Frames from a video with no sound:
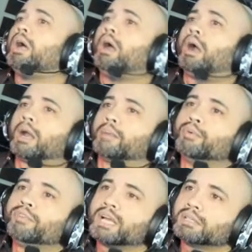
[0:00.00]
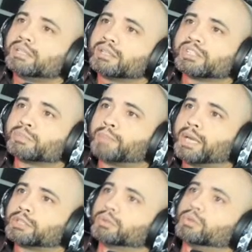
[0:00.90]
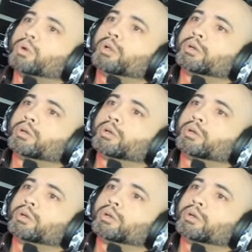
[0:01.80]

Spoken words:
All right, moving on to the special Coil